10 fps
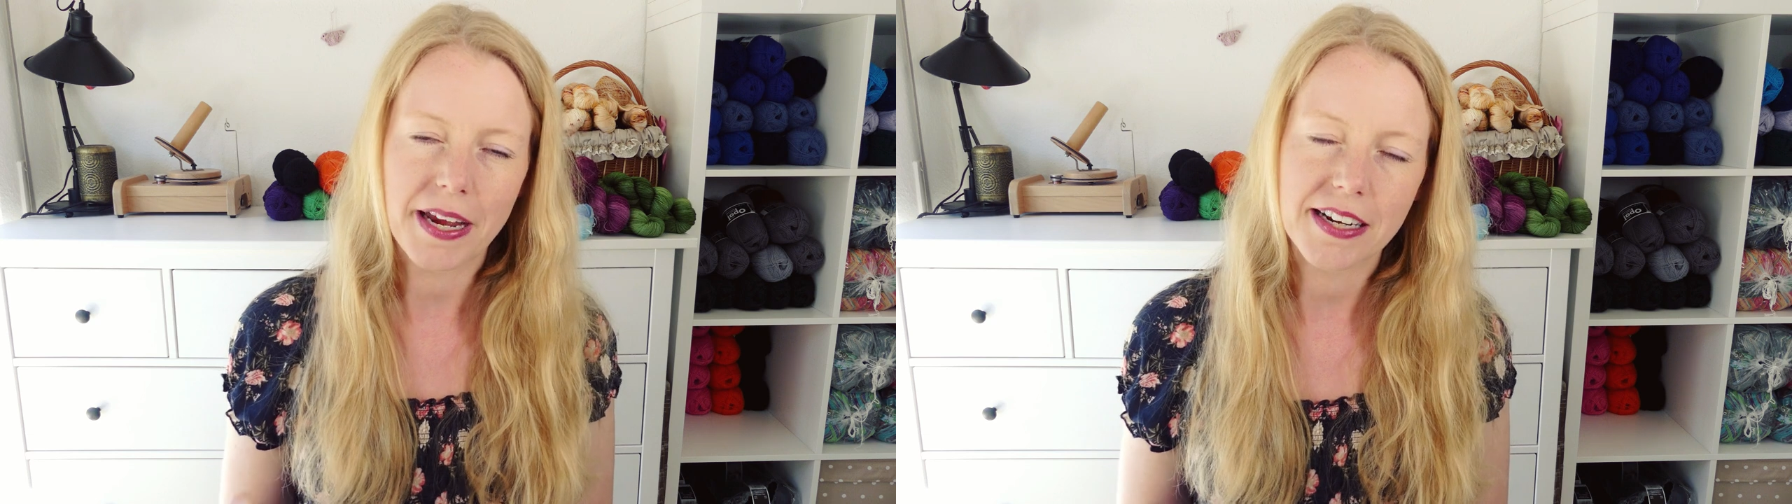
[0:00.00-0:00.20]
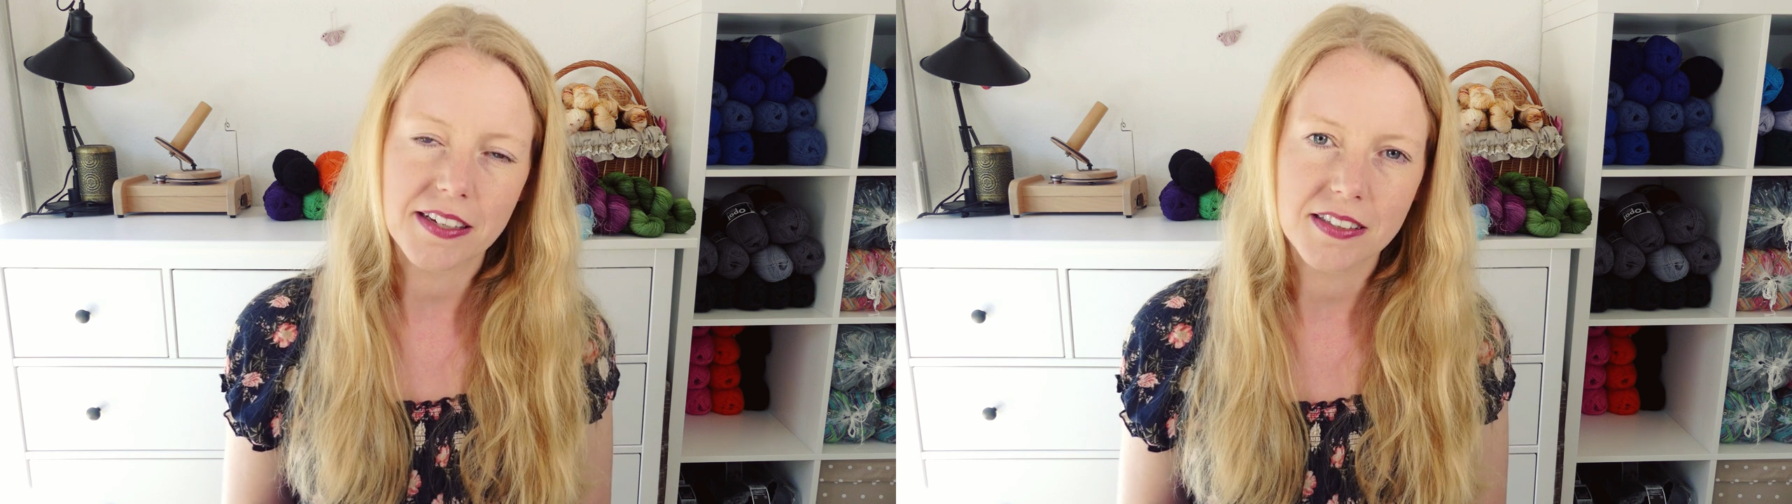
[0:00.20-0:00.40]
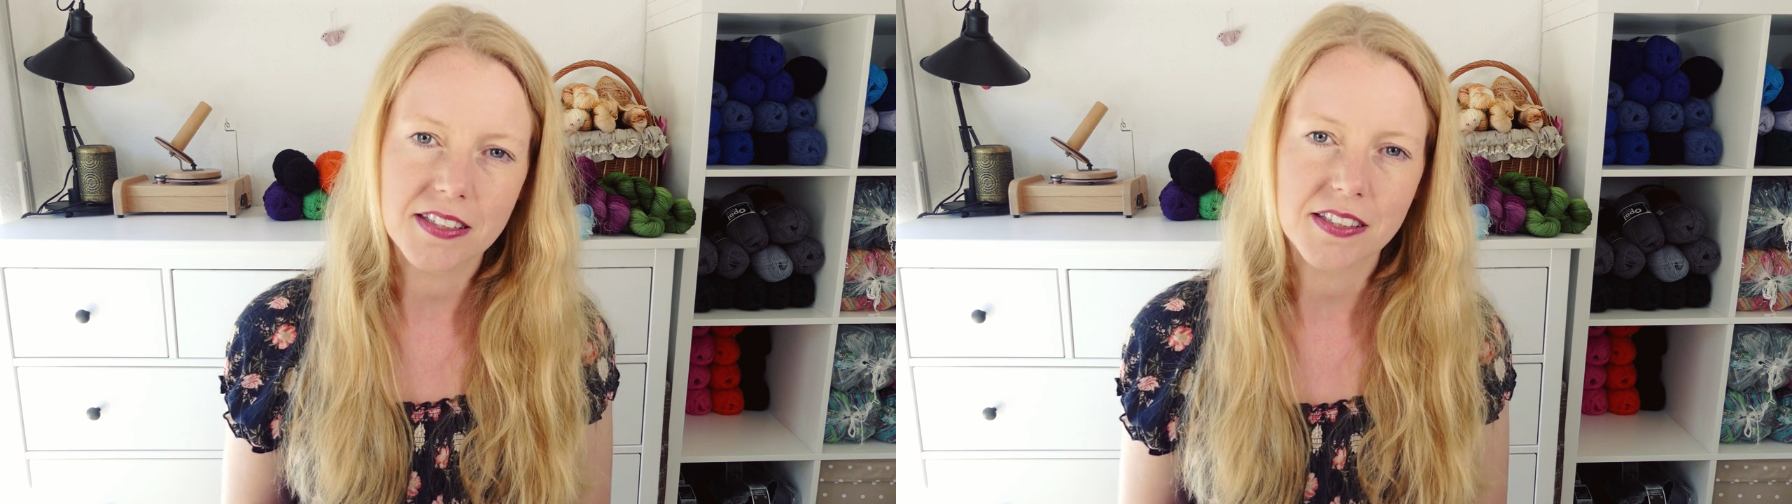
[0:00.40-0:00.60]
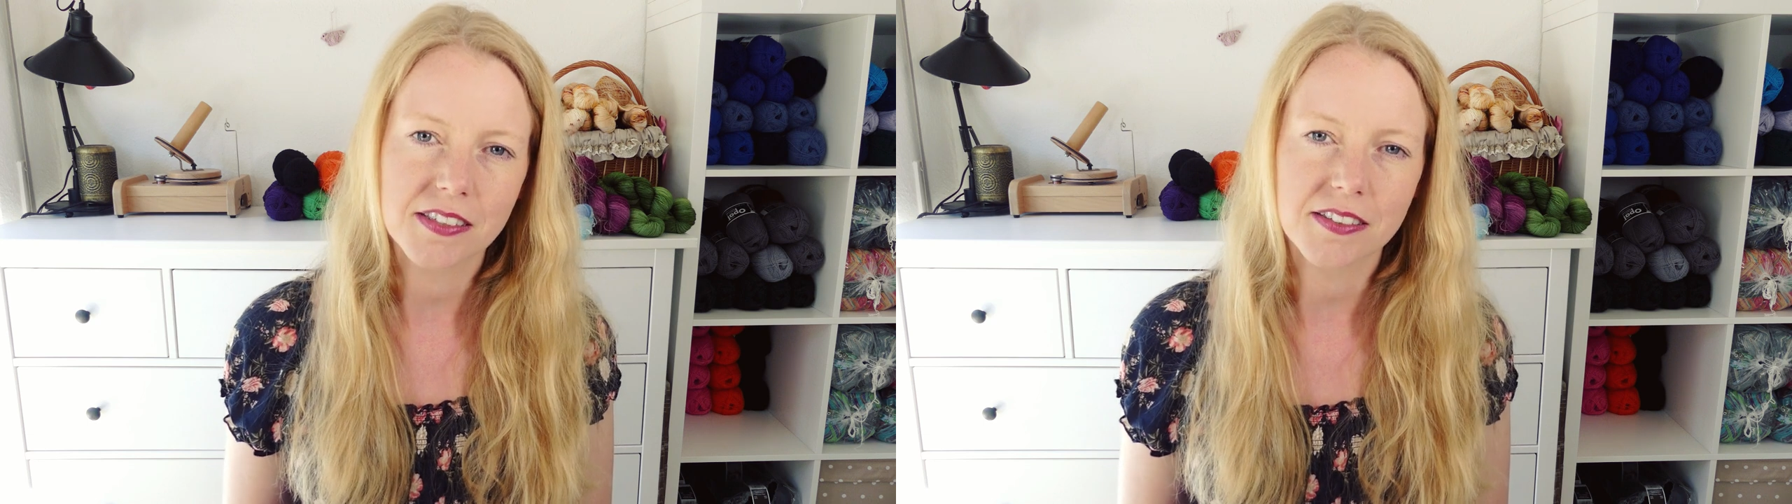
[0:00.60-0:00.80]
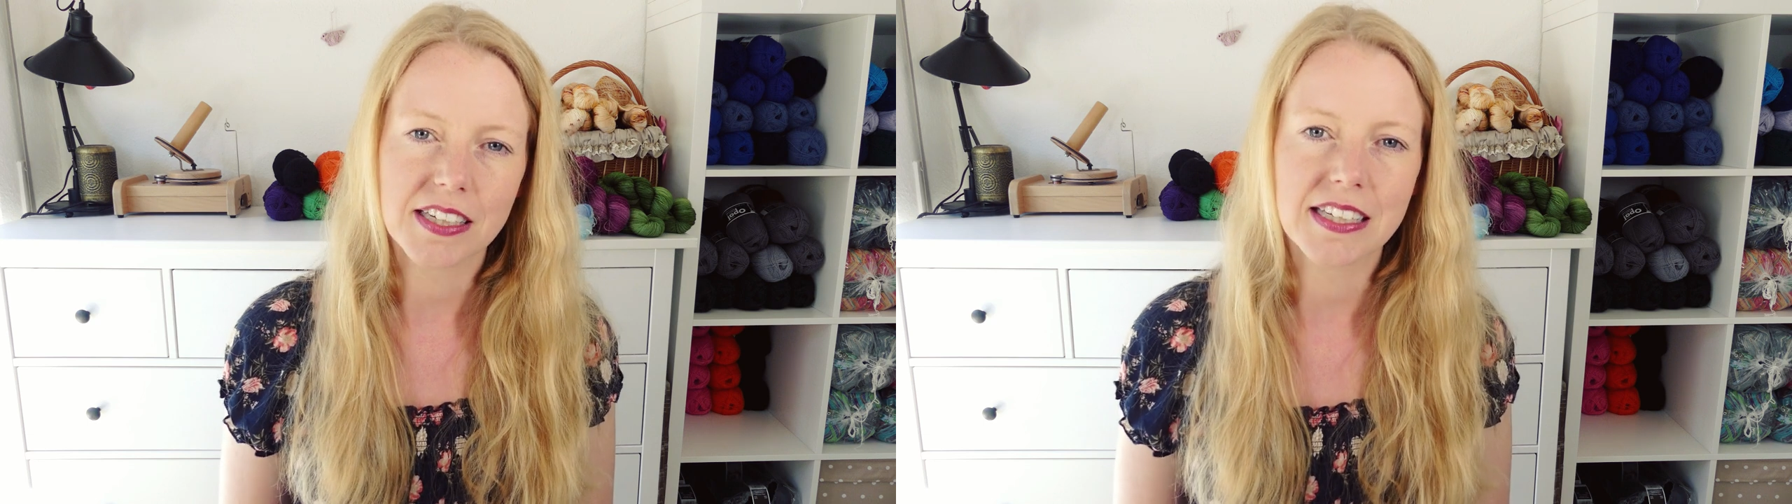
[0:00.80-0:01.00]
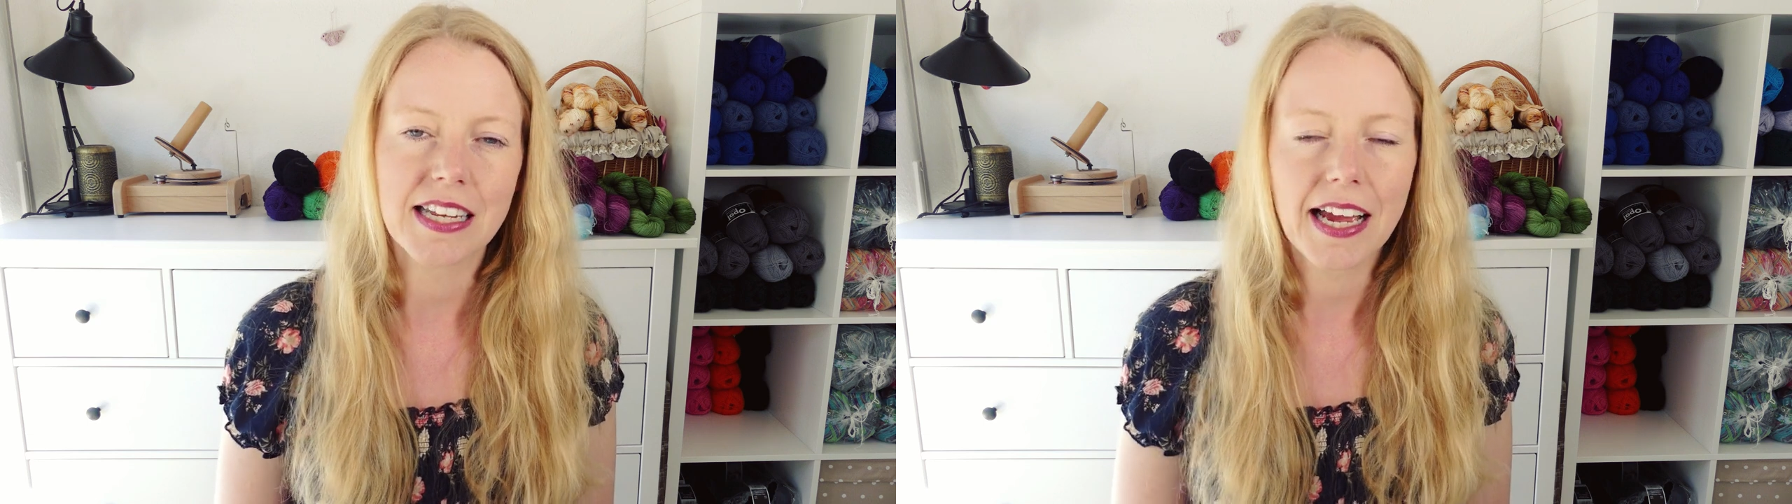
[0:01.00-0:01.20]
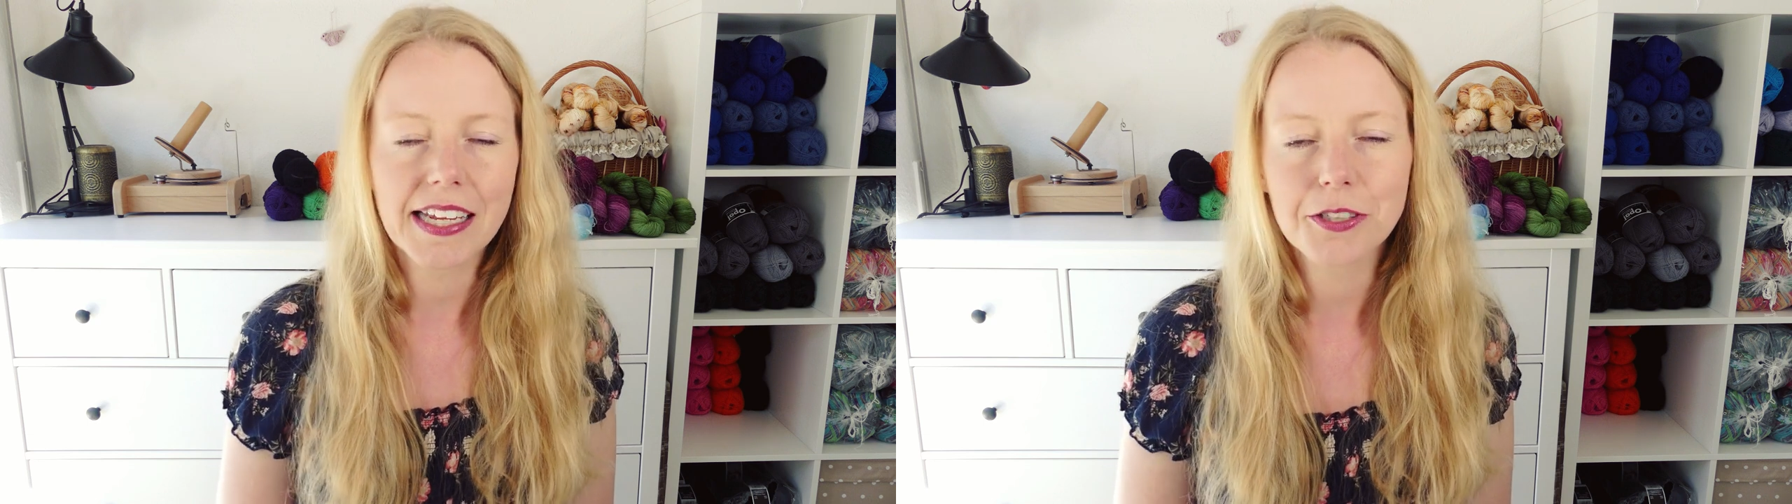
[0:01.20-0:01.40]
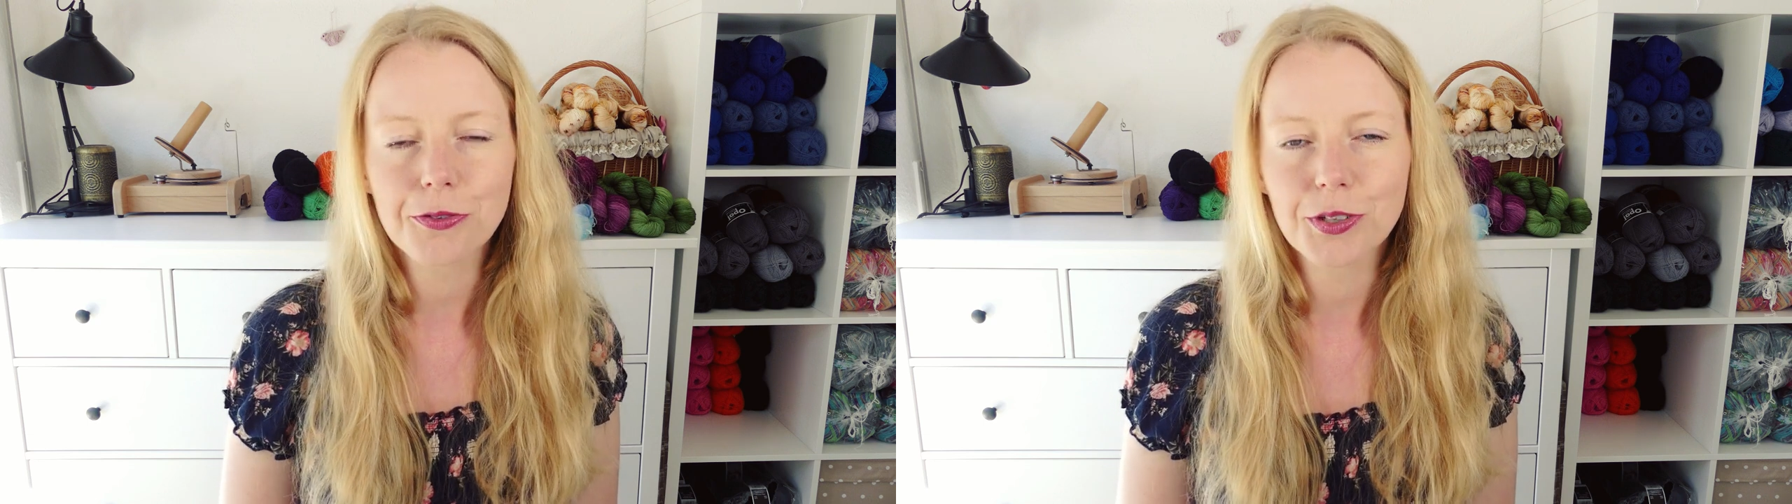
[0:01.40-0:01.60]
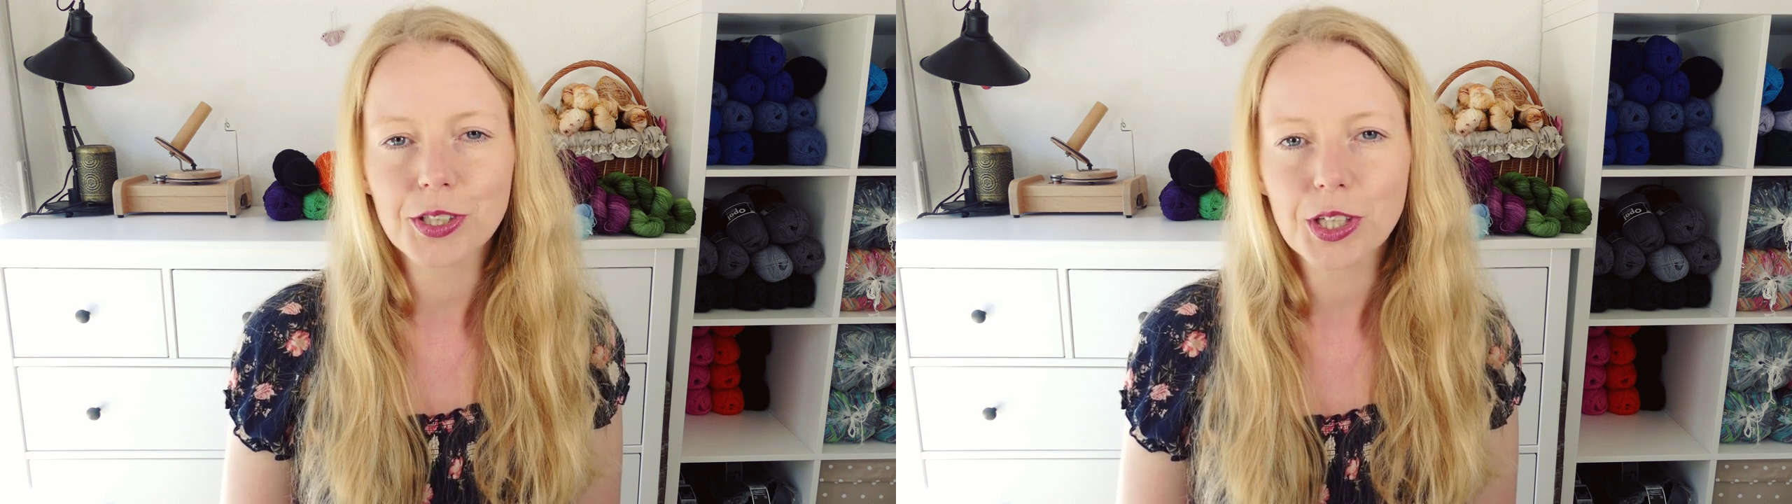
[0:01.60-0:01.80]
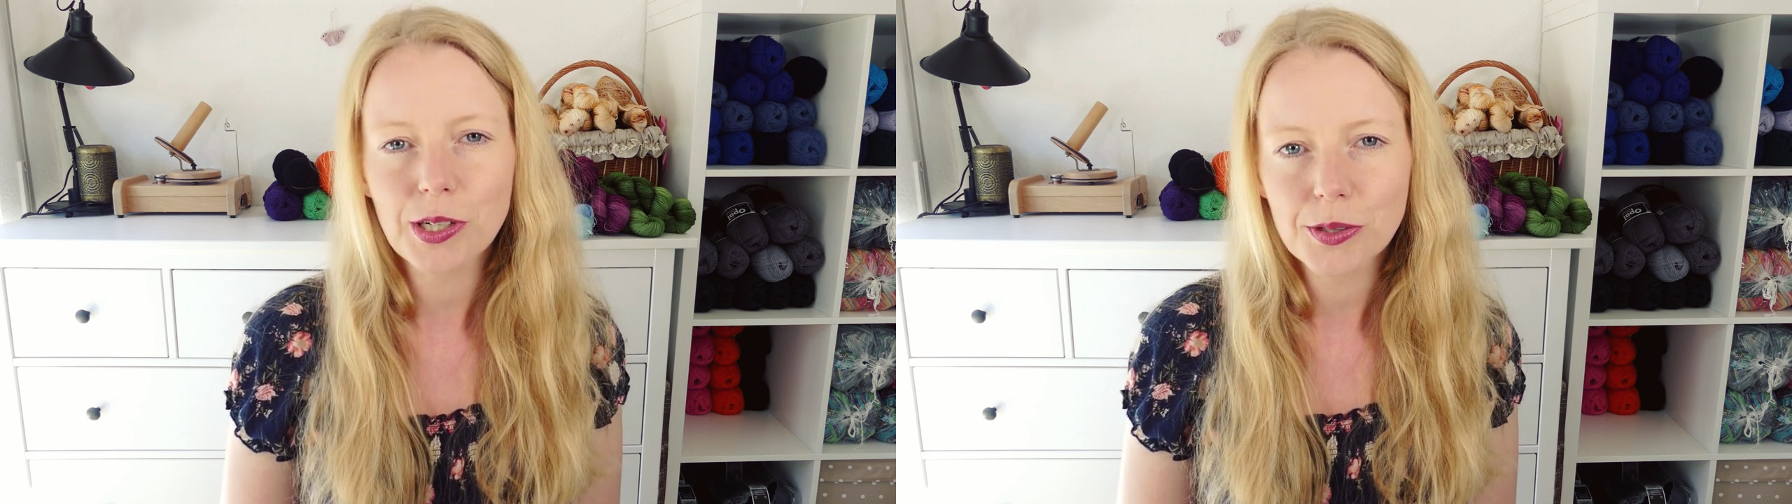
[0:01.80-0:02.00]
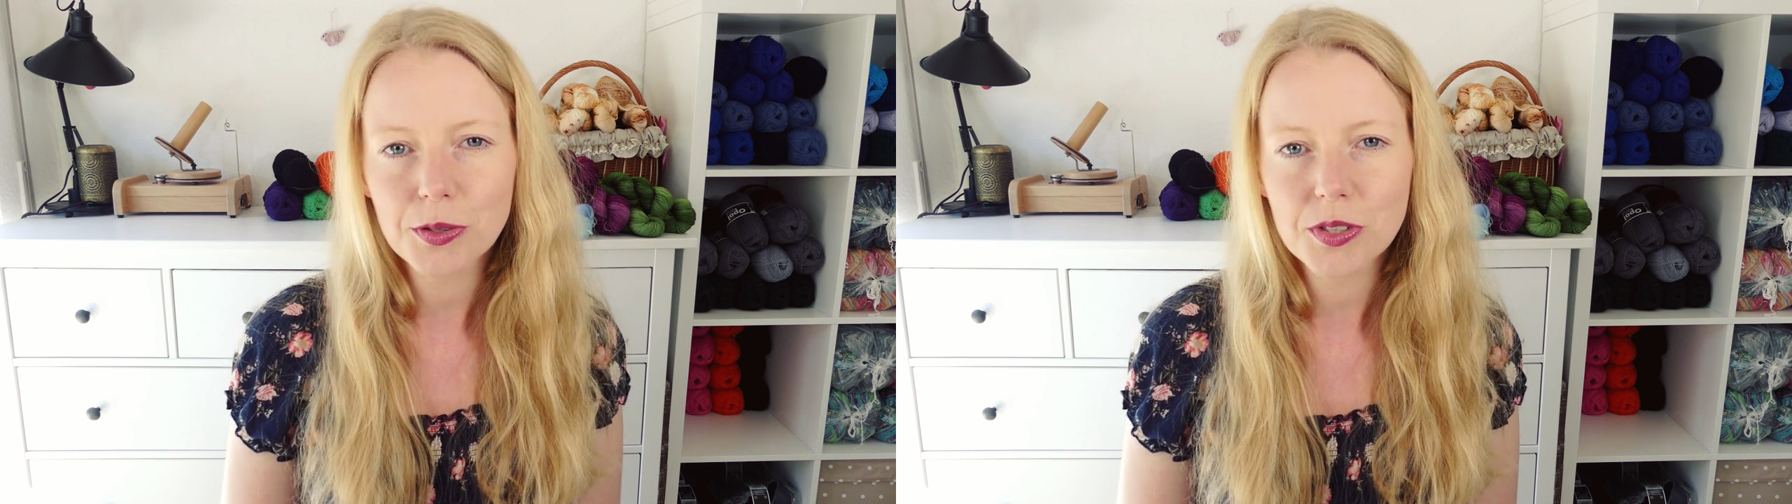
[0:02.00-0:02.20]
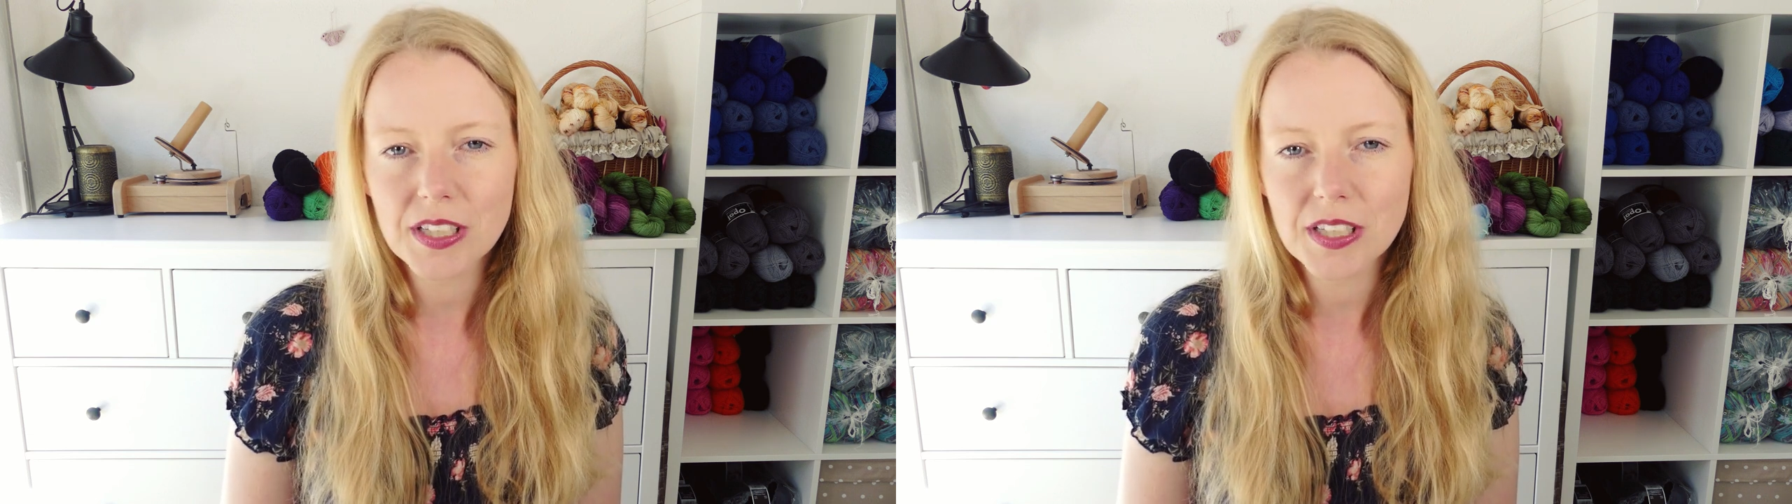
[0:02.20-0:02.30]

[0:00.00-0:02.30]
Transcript: patterns in nine different clues.